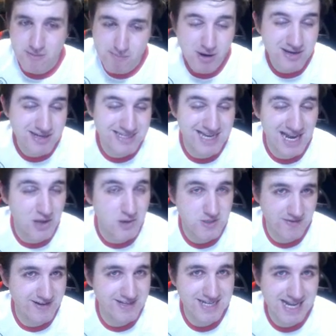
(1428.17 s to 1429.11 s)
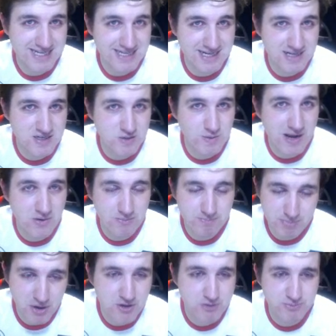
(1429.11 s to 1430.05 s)
is fantastic as well,
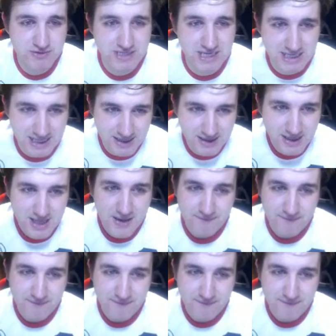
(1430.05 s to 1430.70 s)
both Brazilian.